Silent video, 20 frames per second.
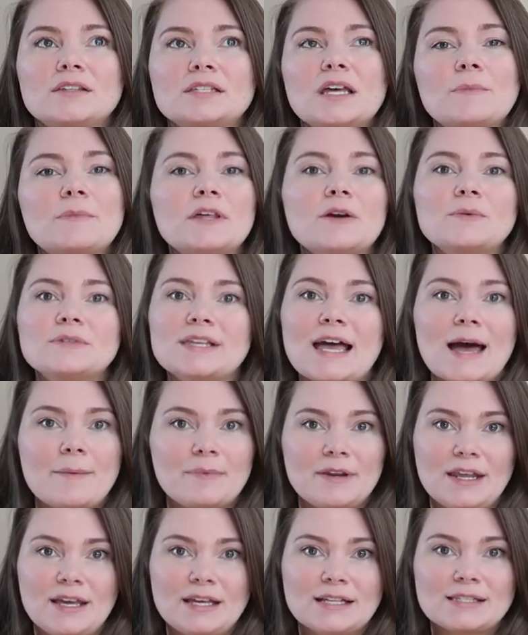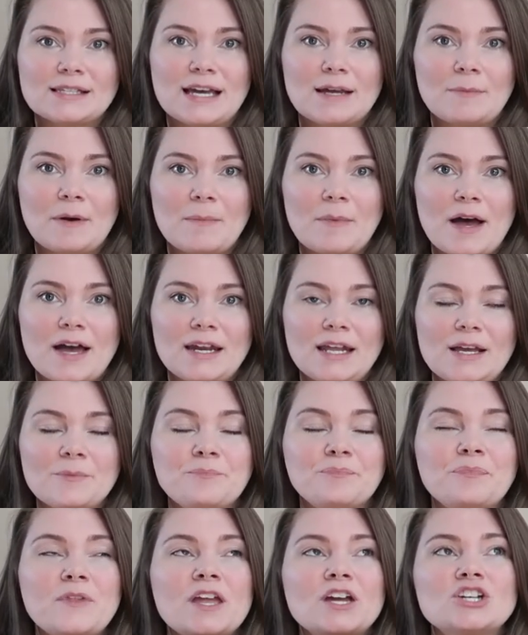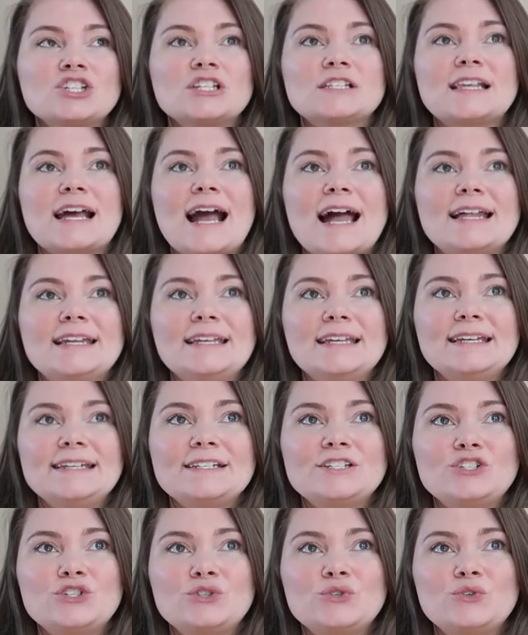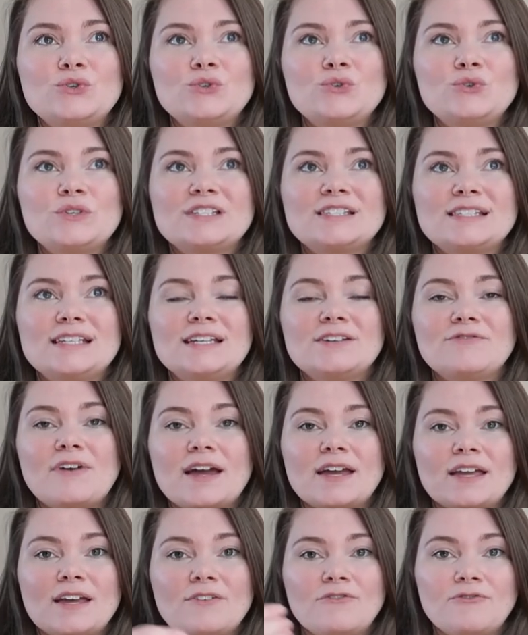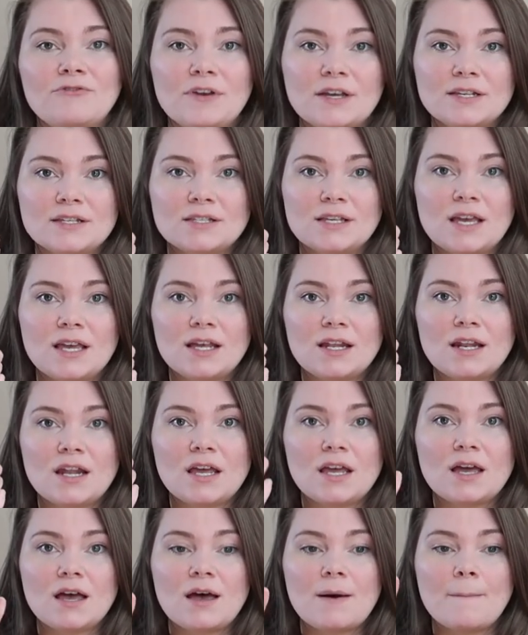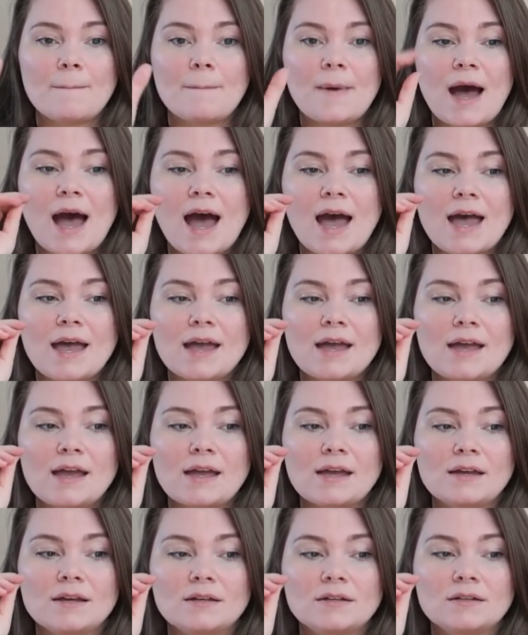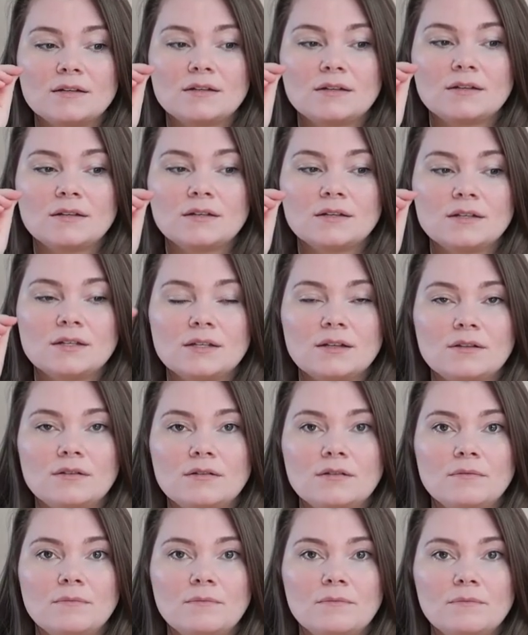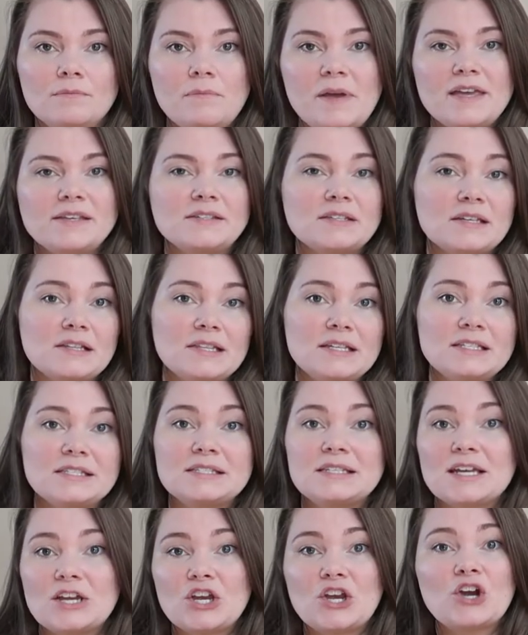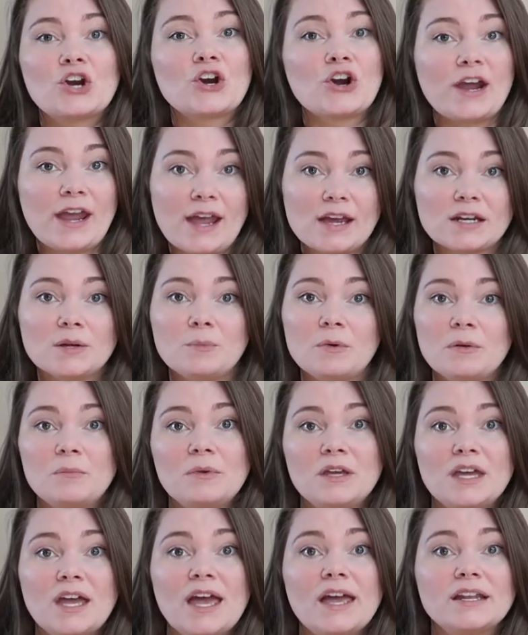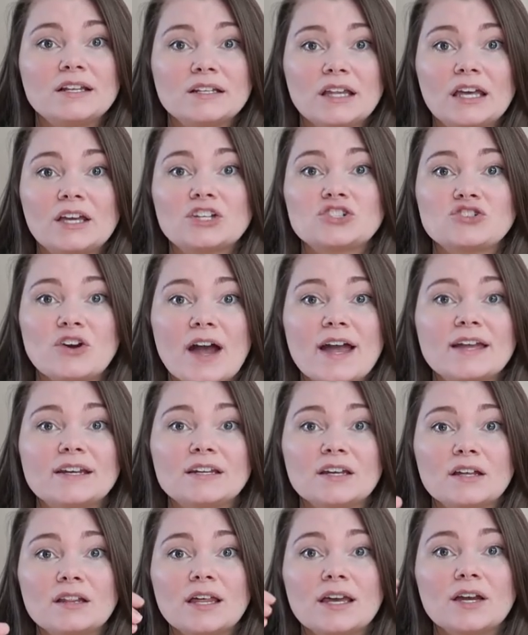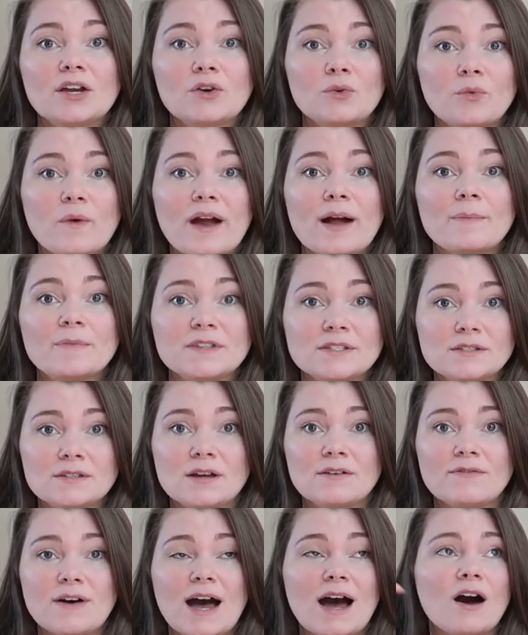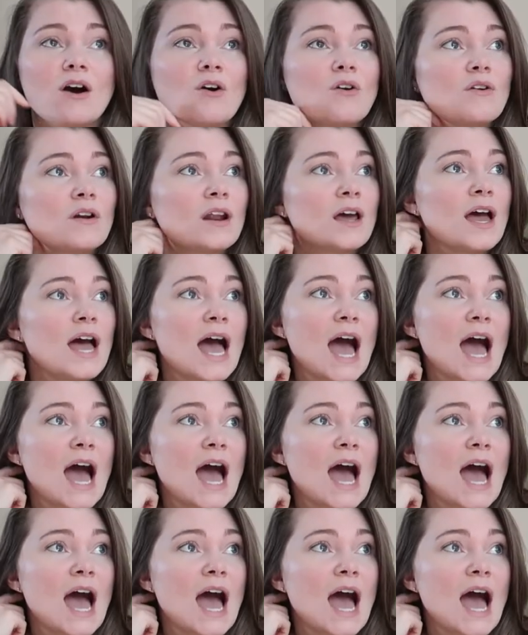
Something was happening inside my body. She's like, I need to see if I could fix it by basically sticking her hand up at me and like trying to like grab the stuff out.